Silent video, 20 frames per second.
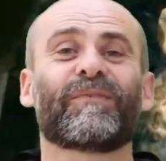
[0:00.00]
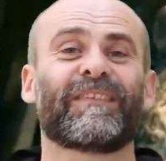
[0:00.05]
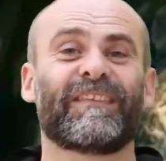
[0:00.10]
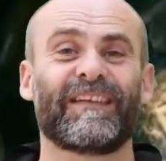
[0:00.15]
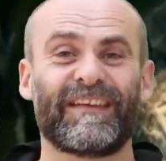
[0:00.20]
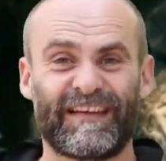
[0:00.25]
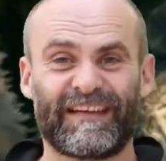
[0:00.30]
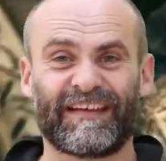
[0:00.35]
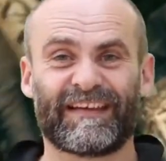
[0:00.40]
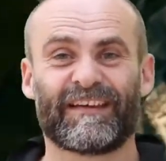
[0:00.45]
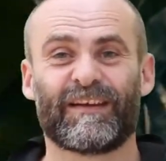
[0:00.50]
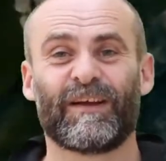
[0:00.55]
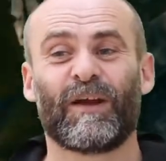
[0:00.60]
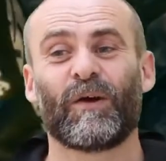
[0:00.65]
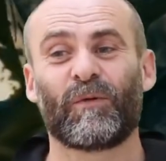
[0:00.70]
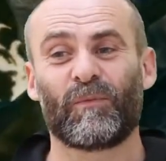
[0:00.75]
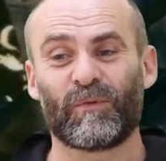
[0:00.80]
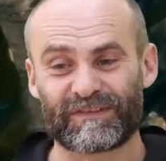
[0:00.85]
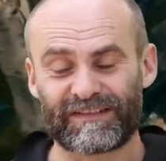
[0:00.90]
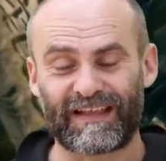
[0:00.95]
thing
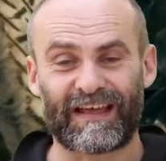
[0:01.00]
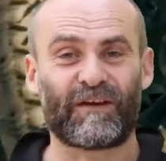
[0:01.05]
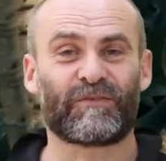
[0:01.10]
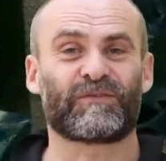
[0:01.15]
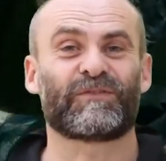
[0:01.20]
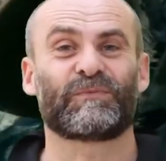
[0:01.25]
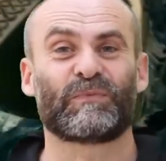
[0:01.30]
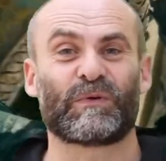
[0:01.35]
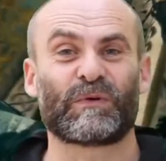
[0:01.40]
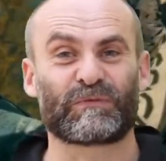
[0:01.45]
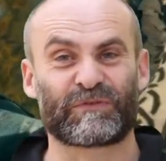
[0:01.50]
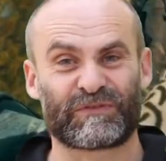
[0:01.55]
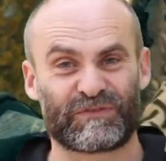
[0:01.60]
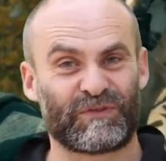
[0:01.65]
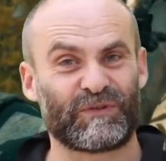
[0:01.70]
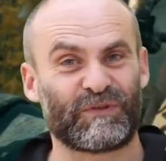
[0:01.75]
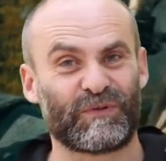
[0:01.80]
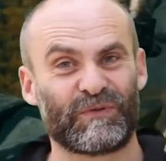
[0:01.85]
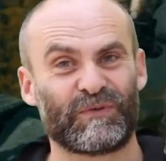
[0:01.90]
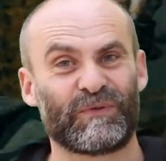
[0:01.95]
was the Outer Worlds
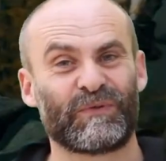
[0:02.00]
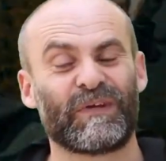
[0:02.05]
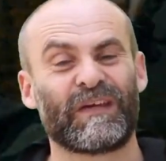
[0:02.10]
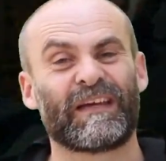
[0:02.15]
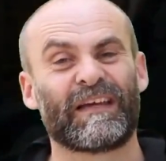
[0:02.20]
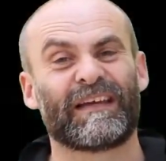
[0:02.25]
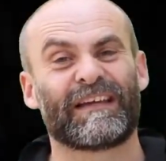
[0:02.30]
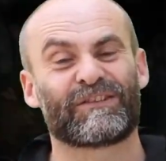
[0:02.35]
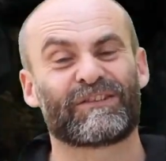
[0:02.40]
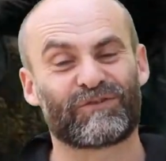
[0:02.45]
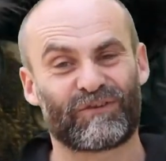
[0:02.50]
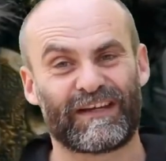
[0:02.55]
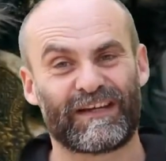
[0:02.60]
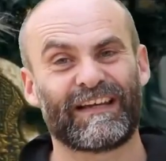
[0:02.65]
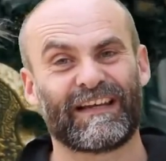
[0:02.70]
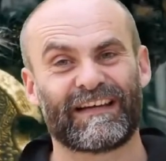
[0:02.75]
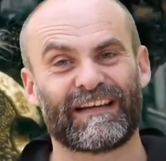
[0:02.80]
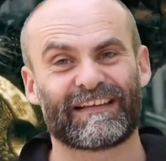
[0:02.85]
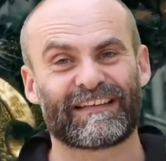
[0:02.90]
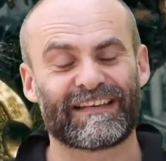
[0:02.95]
2
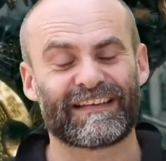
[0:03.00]
trailer.